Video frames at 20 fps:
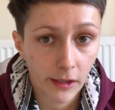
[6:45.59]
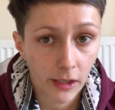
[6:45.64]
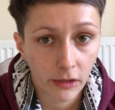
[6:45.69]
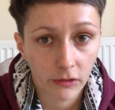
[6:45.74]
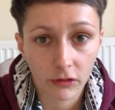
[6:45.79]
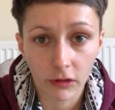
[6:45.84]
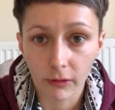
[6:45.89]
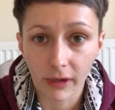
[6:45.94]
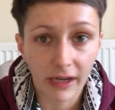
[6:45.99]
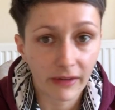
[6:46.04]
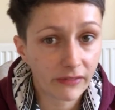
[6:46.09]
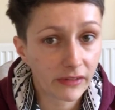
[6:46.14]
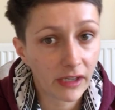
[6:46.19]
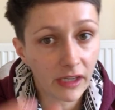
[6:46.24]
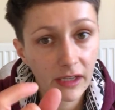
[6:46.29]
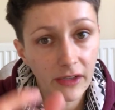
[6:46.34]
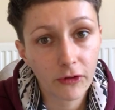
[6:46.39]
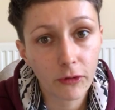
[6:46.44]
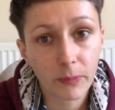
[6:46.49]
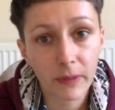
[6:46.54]
So having a
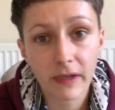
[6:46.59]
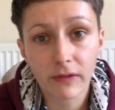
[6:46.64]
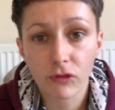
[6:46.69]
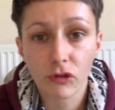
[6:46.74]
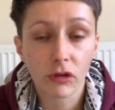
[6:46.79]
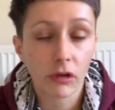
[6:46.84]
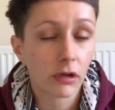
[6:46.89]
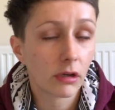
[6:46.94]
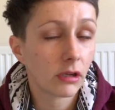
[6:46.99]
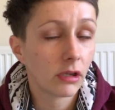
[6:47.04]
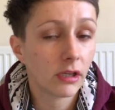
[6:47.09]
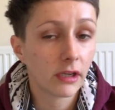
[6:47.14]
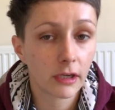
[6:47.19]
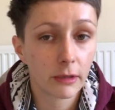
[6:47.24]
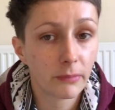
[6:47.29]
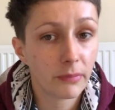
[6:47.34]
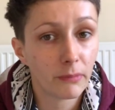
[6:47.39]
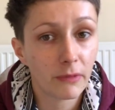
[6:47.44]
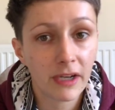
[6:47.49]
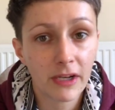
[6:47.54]
little bit of chocolate, a
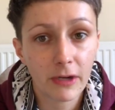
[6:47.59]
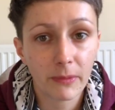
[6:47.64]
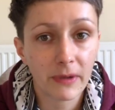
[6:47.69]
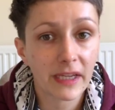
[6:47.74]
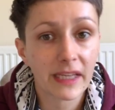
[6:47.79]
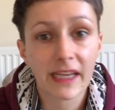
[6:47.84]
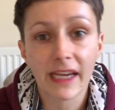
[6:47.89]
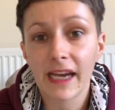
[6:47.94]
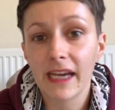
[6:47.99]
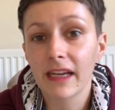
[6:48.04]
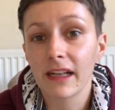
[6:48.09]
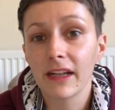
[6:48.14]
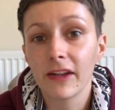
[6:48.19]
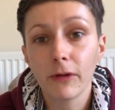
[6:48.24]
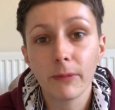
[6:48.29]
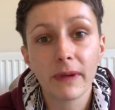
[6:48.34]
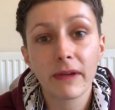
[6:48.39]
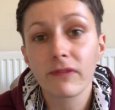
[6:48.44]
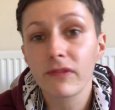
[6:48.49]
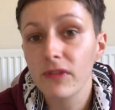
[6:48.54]
little bit of cake, a little
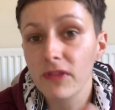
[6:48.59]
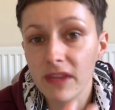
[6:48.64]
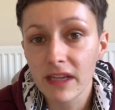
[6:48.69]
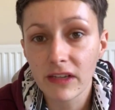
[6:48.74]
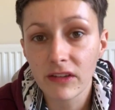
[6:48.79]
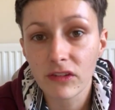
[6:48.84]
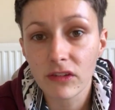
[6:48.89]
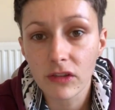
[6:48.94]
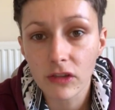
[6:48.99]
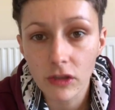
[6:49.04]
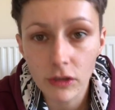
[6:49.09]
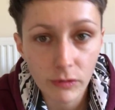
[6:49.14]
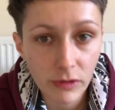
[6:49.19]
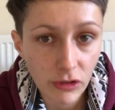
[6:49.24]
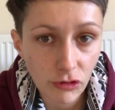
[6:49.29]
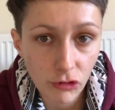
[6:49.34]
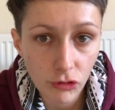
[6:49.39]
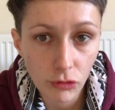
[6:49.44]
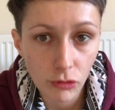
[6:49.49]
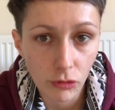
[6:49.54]
bit of things that you
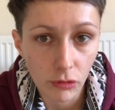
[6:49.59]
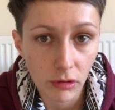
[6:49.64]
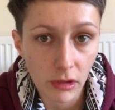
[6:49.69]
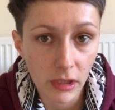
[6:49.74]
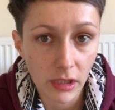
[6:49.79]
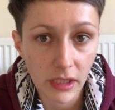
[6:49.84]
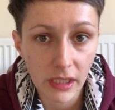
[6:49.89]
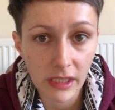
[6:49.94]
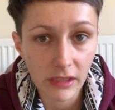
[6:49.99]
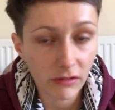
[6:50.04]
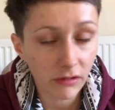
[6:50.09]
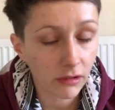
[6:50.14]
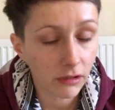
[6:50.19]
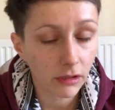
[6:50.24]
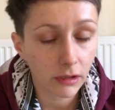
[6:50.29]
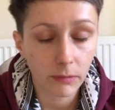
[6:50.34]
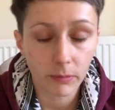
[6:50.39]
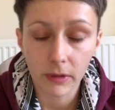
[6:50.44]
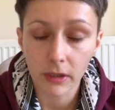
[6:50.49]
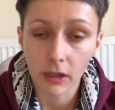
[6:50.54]
enjoy isn't going
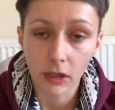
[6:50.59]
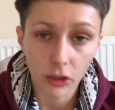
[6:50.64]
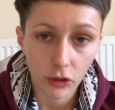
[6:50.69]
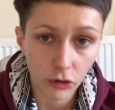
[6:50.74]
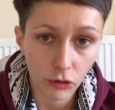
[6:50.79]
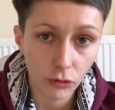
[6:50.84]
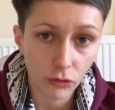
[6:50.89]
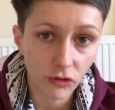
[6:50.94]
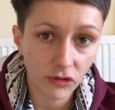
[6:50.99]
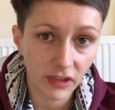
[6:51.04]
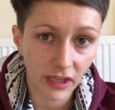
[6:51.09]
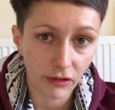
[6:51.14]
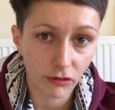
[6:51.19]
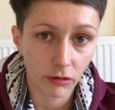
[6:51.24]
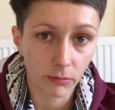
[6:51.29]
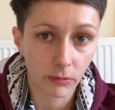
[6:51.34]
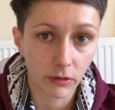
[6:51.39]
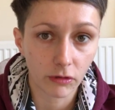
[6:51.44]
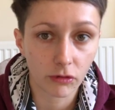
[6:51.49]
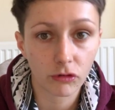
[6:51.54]
to be a huge
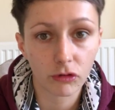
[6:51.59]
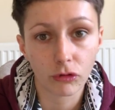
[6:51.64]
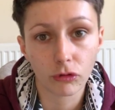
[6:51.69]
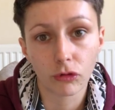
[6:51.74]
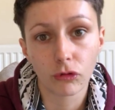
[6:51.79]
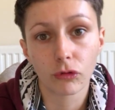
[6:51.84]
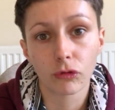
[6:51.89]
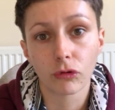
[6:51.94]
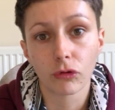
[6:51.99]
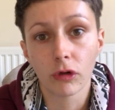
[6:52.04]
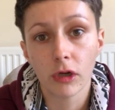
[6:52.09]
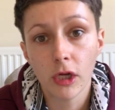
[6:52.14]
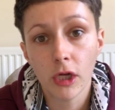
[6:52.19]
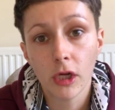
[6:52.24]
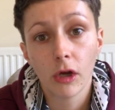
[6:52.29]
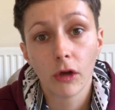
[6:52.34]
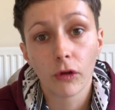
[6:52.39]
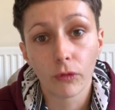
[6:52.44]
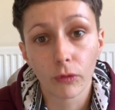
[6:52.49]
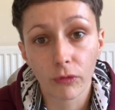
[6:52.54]
detriment to your
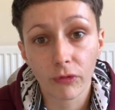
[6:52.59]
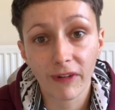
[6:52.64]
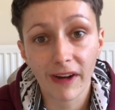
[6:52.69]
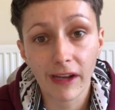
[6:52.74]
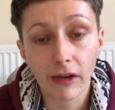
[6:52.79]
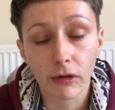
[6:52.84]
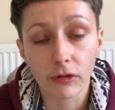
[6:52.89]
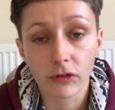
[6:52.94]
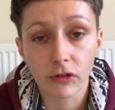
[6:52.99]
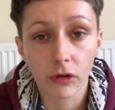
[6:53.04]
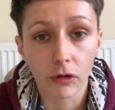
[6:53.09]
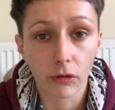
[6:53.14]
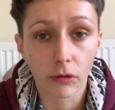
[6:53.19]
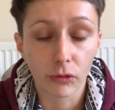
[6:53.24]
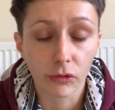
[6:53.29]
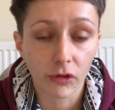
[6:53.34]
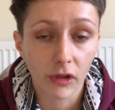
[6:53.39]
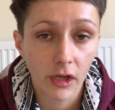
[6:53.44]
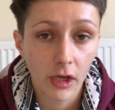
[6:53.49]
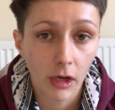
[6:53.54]
fat loss
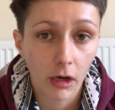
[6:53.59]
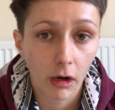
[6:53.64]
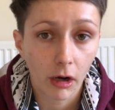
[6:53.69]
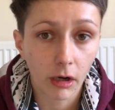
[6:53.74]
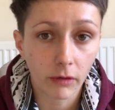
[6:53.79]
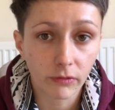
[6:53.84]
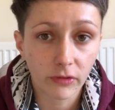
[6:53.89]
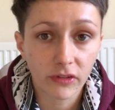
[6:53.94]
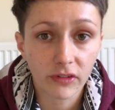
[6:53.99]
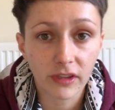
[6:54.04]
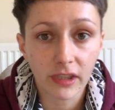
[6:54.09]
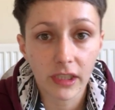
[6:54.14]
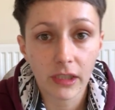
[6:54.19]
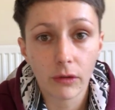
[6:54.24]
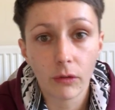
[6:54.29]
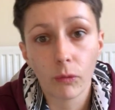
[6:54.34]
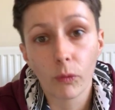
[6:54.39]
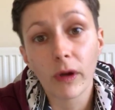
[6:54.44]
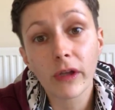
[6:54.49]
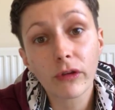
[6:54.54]
goals. Obviously,
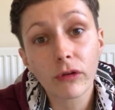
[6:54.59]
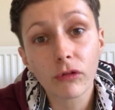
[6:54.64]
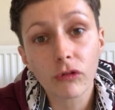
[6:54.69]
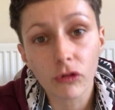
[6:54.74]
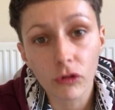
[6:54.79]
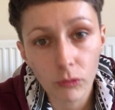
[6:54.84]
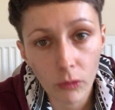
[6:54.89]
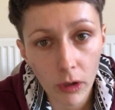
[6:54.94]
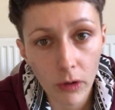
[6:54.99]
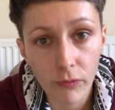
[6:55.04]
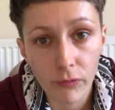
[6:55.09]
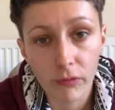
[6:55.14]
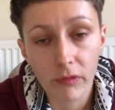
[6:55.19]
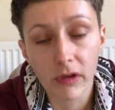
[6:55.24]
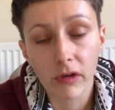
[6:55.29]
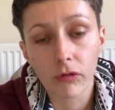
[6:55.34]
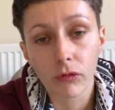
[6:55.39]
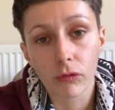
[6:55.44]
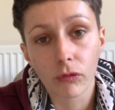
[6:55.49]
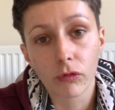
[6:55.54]
when you do
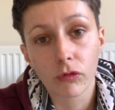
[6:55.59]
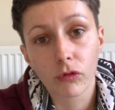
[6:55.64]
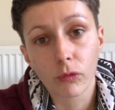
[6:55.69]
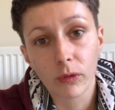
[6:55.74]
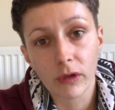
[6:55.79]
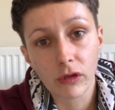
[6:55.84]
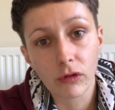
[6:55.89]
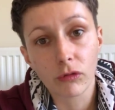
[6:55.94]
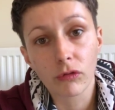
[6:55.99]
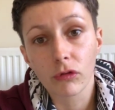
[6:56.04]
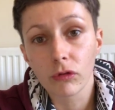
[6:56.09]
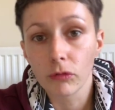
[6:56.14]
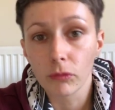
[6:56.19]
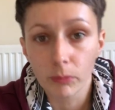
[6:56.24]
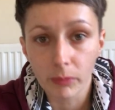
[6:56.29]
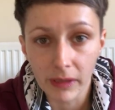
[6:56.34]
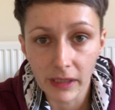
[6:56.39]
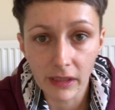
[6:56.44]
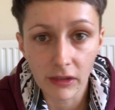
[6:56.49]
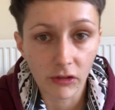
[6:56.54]
overindulge, when you do
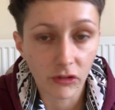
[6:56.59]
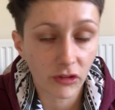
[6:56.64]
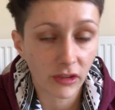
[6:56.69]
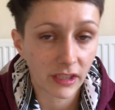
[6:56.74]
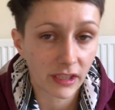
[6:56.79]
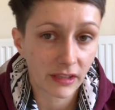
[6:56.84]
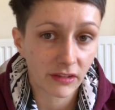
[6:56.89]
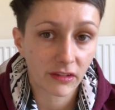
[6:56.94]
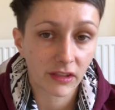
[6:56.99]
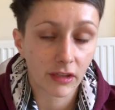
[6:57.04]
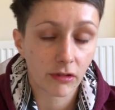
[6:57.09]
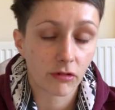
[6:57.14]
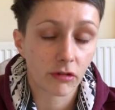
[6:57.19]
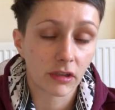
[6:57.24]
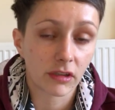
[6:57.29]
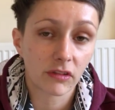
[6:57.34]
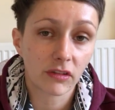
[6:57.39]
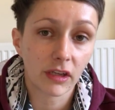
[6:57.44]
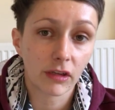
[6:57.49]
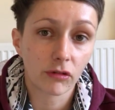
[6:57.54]
binge,
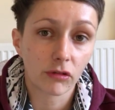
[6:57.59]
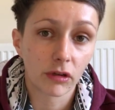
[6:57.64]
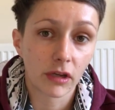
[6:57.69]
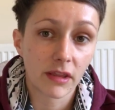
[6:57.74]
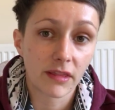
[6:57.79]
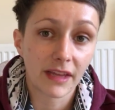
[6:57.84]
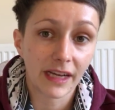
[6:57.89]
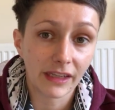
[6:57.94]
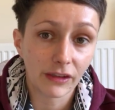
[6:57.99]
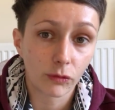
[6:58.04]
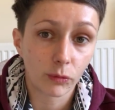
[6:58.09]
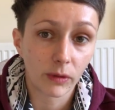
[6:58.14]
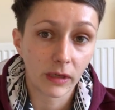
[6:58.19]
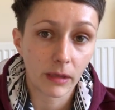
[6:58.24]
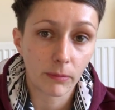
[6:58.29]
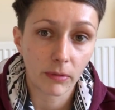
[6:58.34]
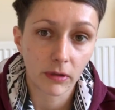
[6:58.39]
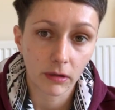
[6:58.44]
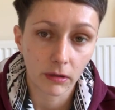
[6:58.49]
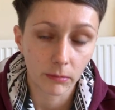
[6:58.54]
etc., that's when
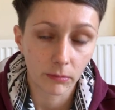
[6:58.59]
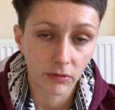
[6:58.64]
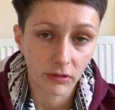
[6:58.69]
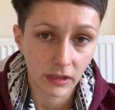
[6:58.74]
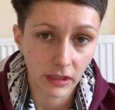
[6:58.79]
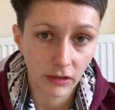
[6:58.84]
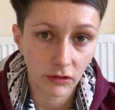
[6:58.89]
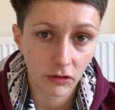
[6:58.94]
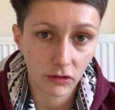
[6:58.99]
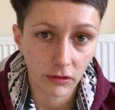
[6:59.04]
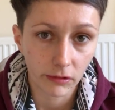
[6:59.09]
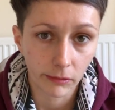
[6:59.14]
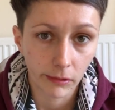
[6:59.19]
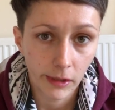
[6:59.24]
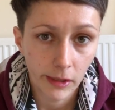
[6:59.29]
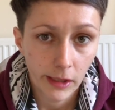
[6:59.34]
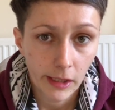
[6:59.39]
it becomes an issue.